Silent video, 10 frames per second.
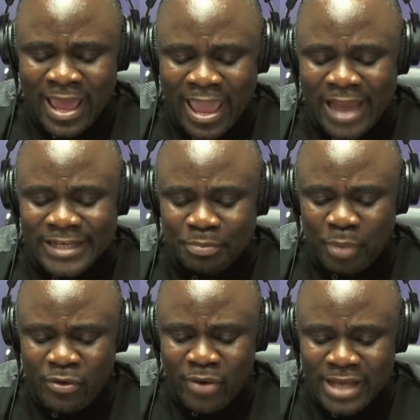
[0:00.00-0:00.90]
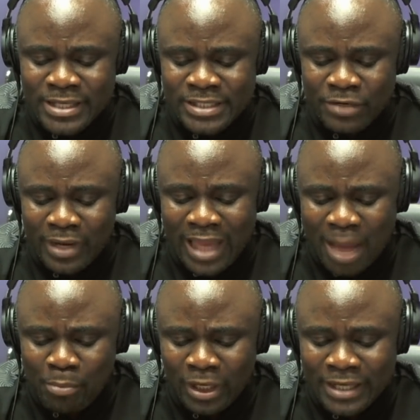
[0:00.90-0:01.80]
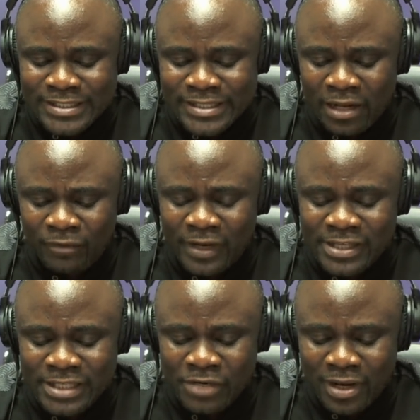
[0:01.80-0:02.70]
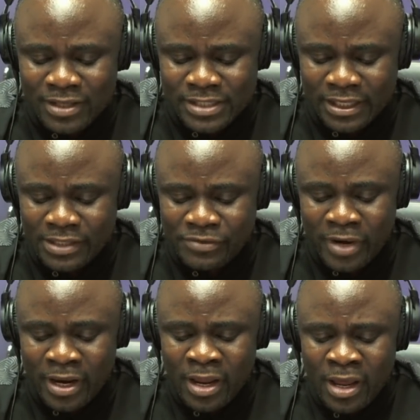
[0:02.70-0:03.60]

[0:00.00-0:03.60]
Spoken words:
experienced, reliable, and selfless general secretary.